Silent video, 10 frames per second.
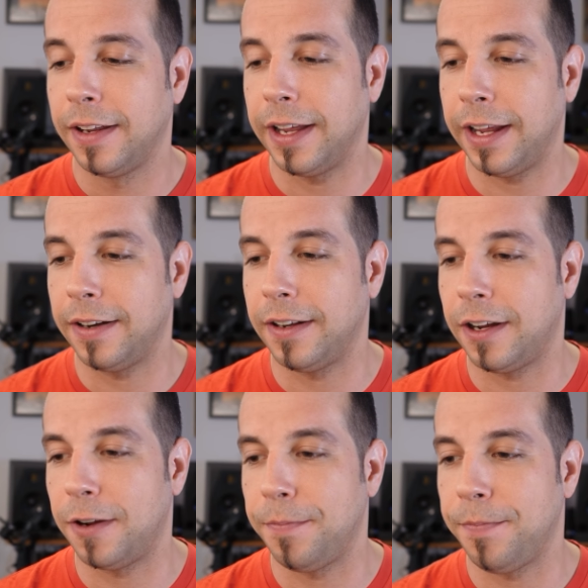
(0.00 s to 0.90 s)
And
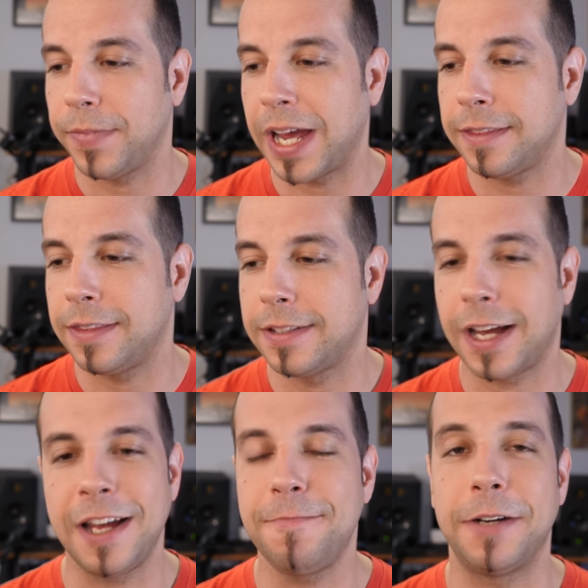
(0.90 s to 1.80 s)
at the
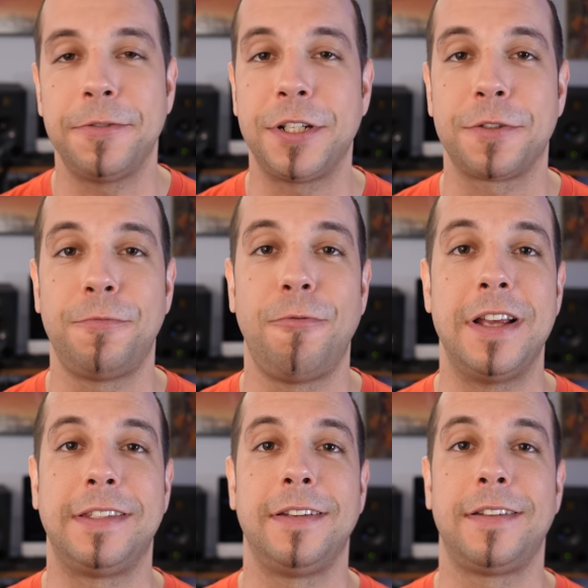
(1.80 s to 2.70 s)
time, I just
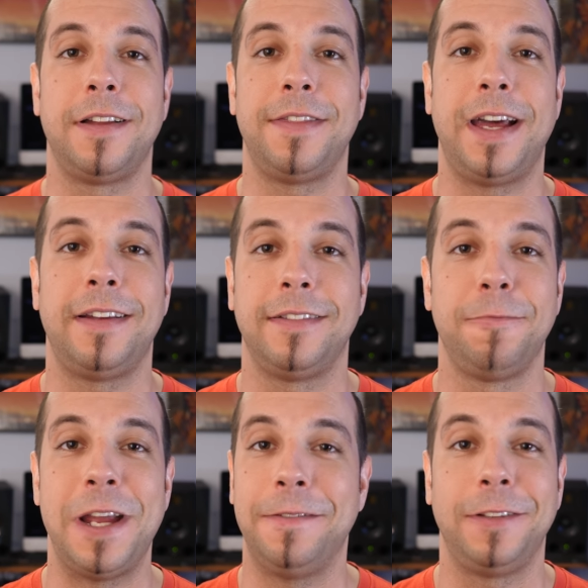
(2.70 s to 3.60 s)
wasn't on
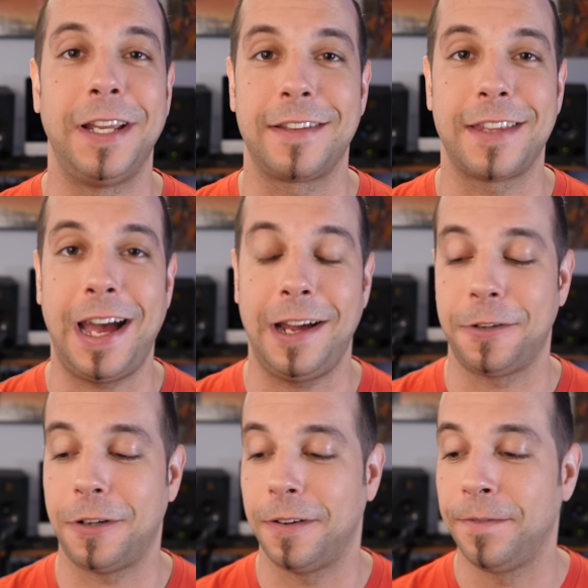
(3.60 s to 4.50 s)
that wavelength at
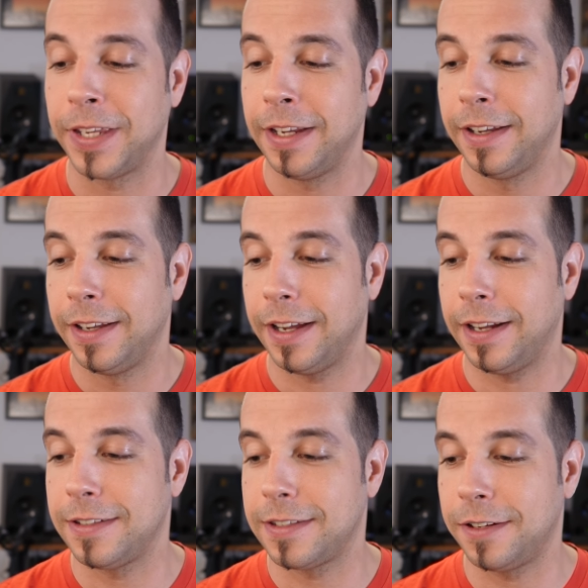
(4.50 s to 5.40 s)
all.
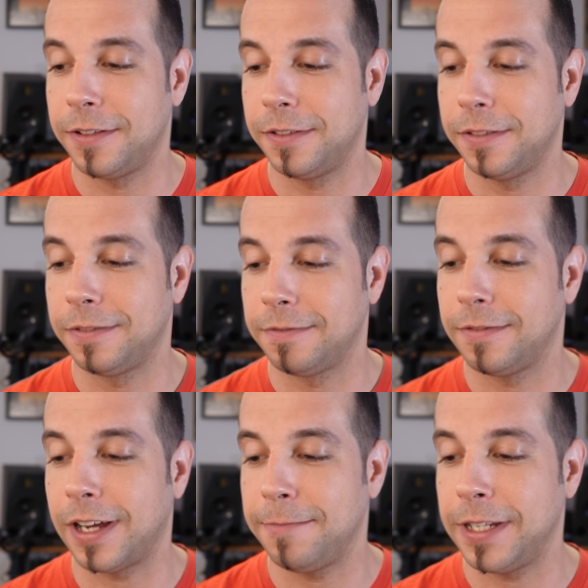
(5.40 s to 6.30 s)
And so,
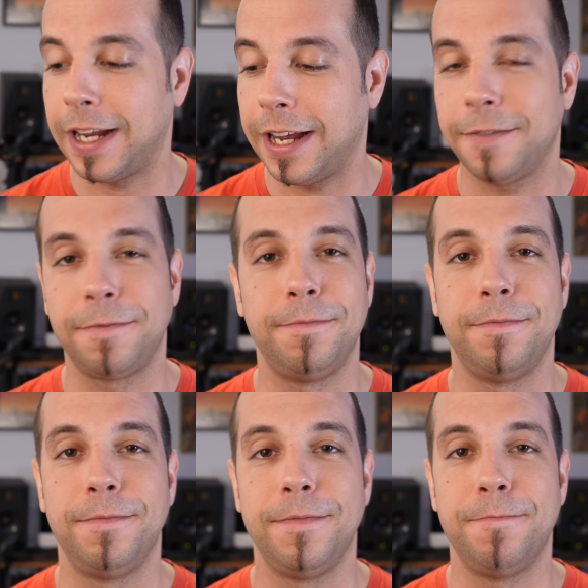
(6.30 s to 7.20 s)
I mean, I have
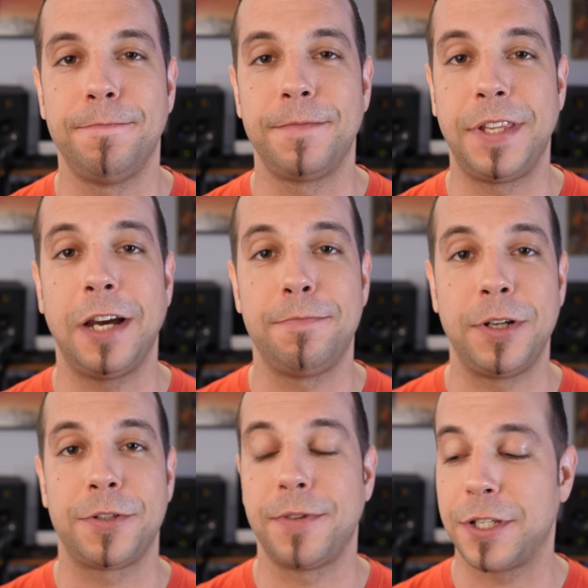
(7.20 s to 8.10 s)
the
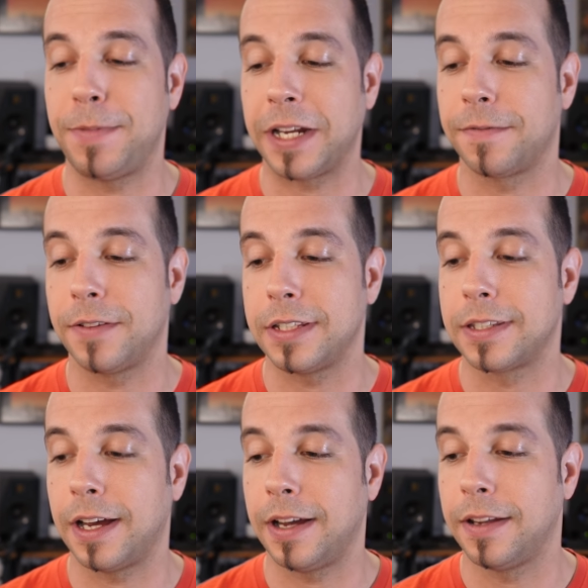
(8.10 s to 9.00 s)
utmost respect for this
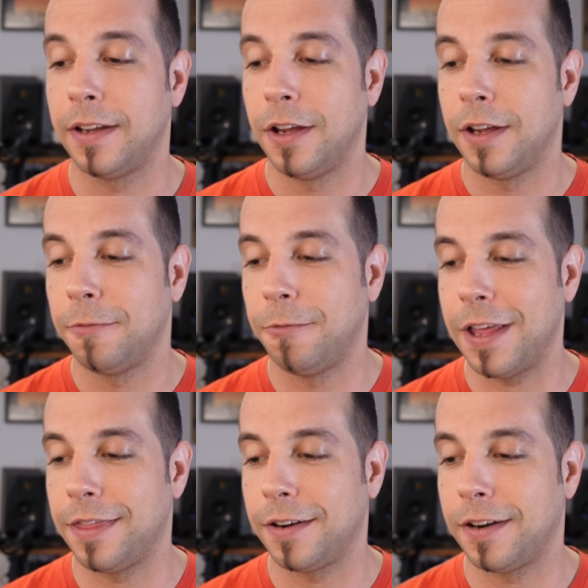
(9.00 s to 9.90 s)
guy,
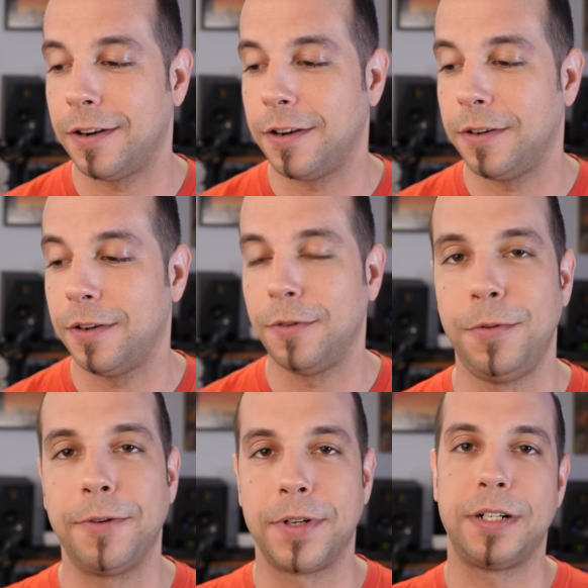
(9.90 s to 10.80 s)
whether
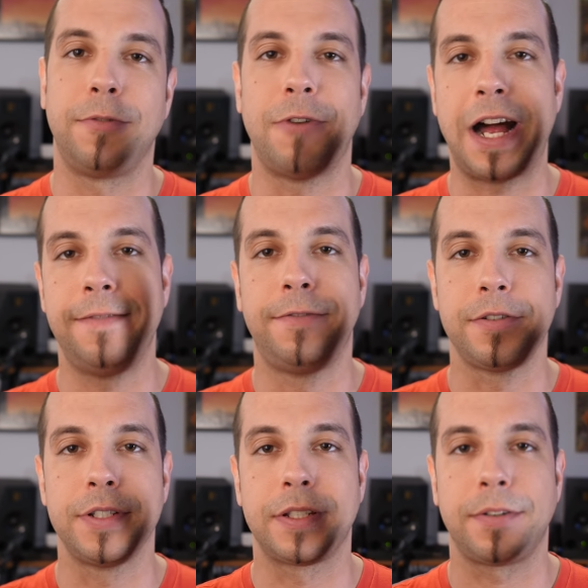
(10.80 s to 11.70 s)
we were
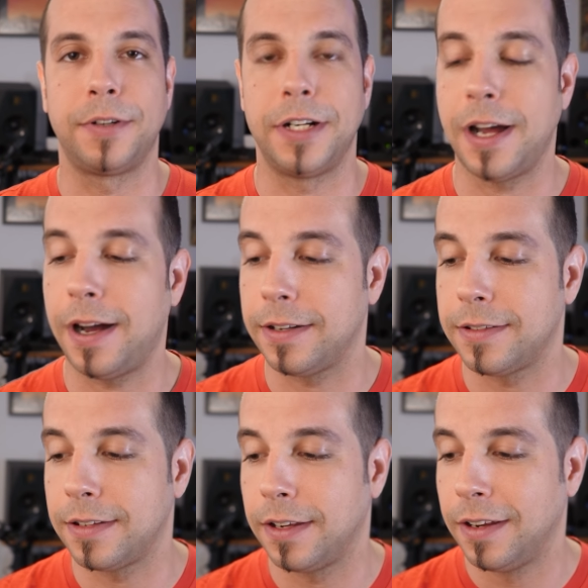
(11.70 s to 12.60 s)
rivals or
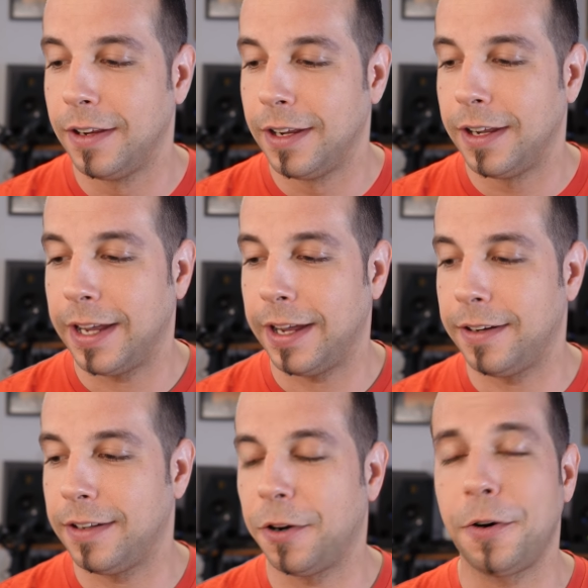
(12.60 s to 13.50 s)
not.
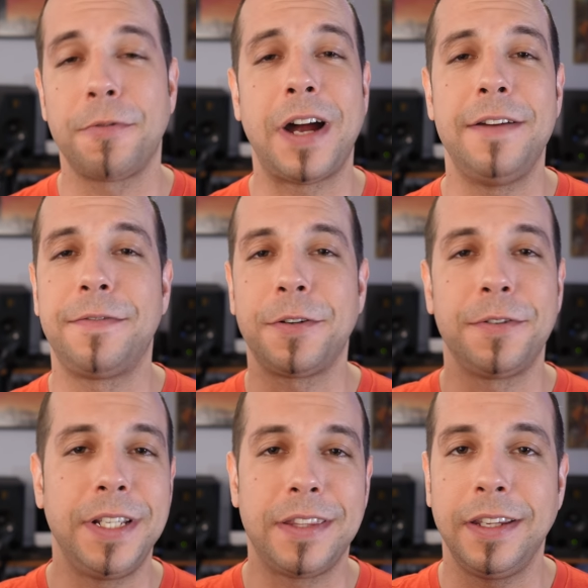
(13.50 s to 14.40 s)
And the whole
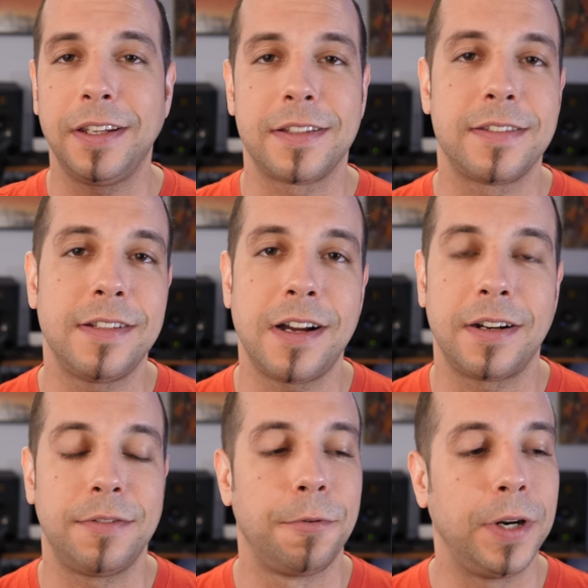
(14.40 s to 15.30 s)
rivalry thing, it's
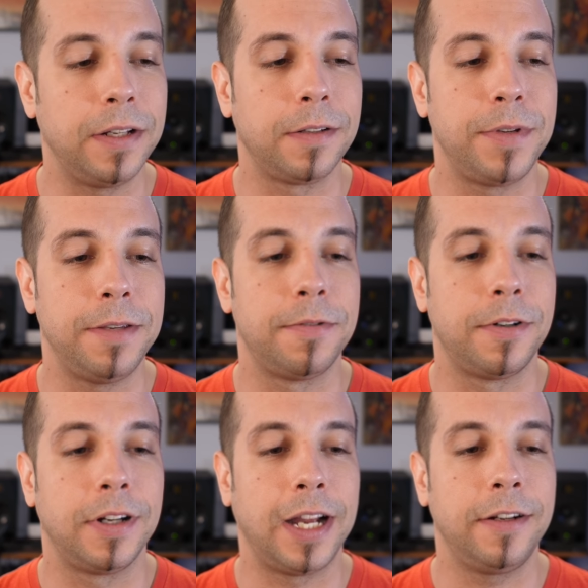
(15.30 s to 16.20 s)
not real,
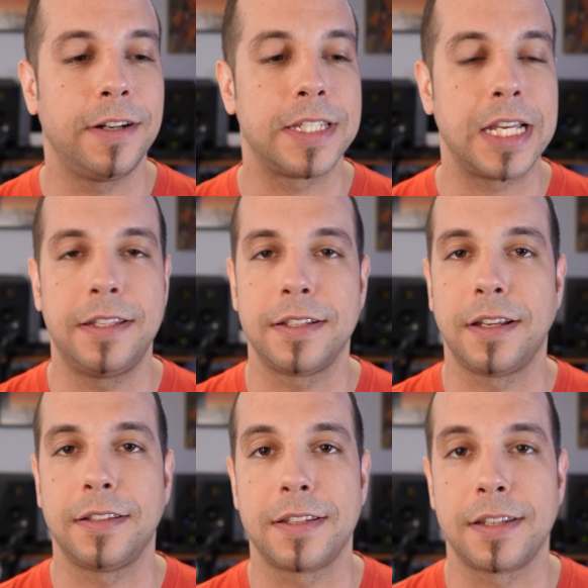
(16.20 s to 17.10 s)
people. I know I said this
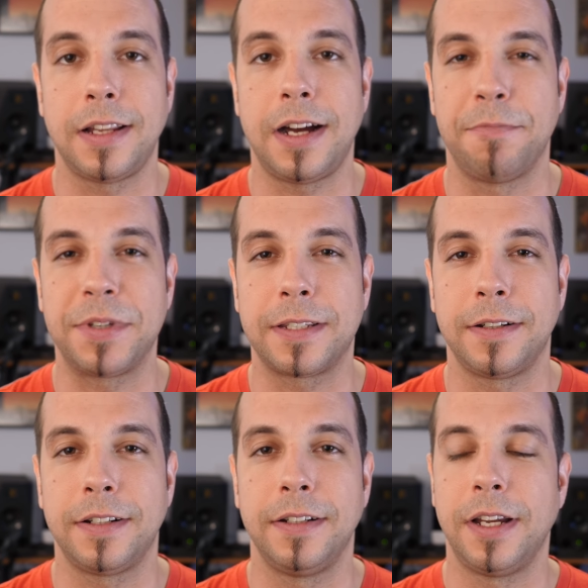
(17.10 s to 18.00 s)
on the Salah
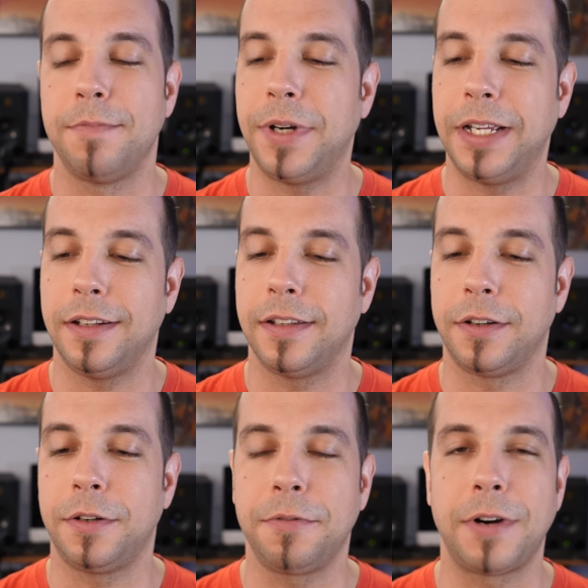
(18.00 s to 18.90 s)
episode, but
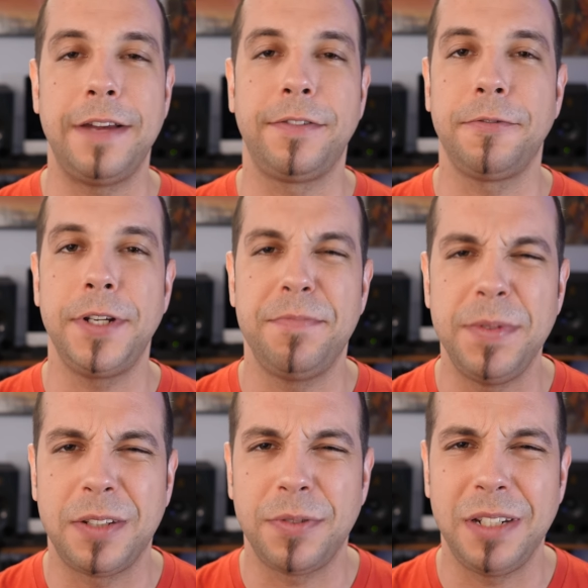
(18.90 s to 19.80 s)
the whole rivalry
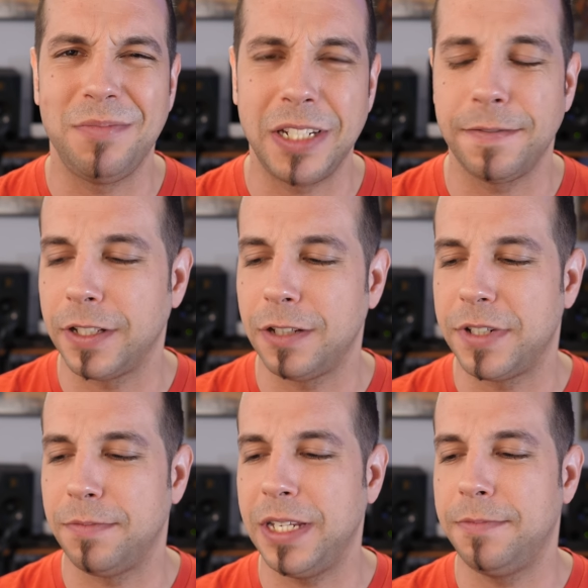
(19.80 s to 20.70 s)
between me and Philip
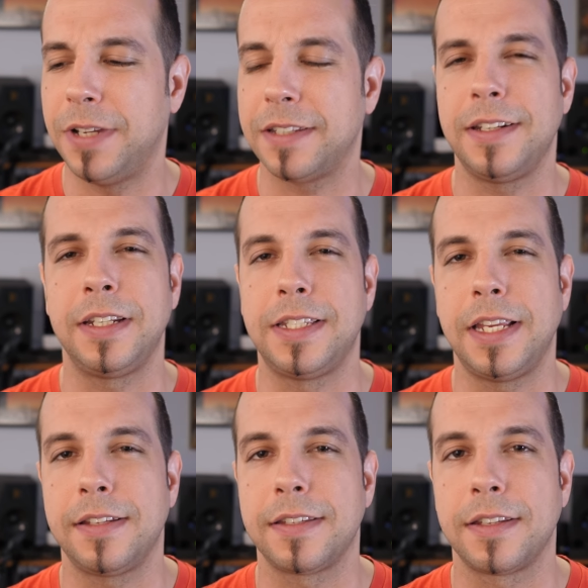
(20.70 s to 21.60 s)
Chbeeb doesn't
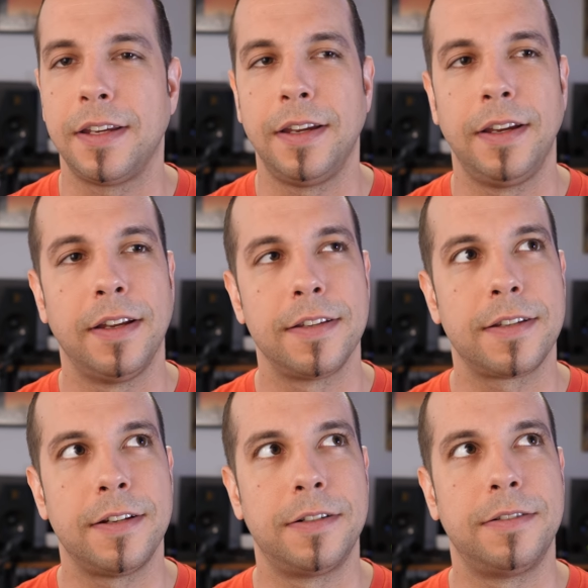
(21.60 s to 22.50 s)
exist.
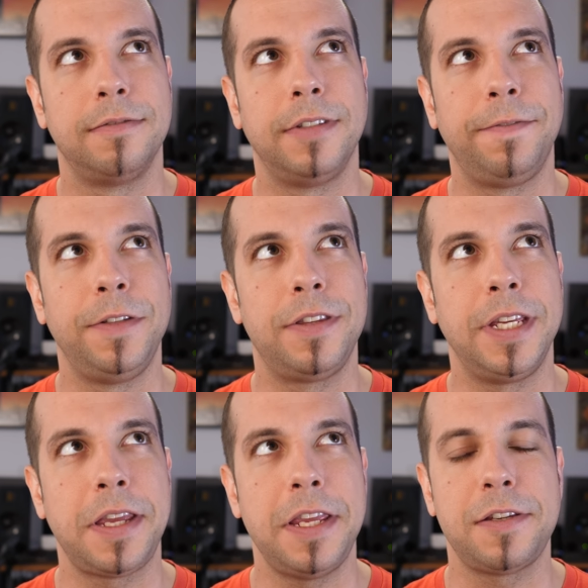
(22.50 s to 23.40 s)
So if you
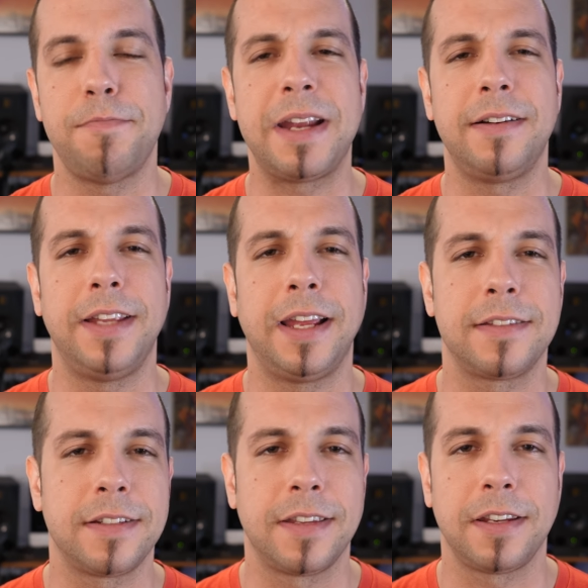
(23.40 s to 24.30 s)
think he's a better
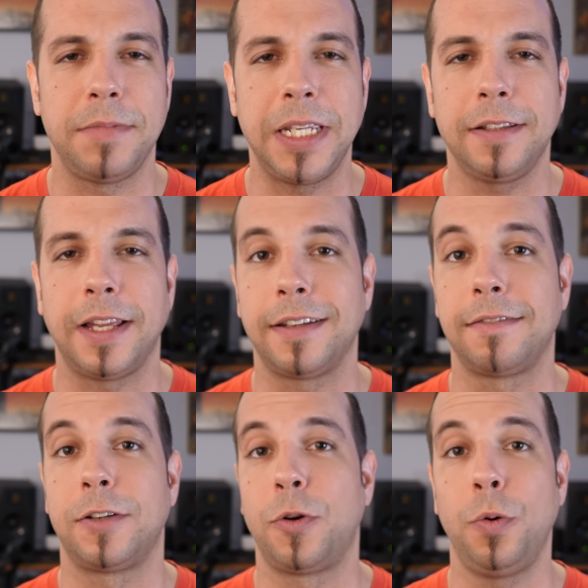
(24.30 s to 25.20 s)
dancer than me, like,
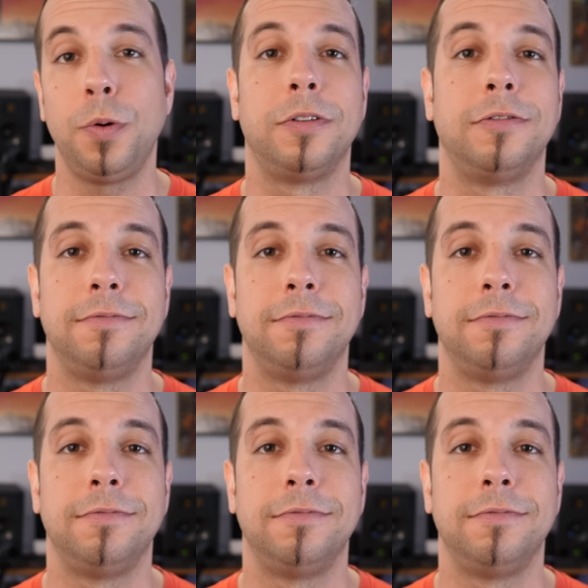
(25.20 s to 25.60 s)
cool,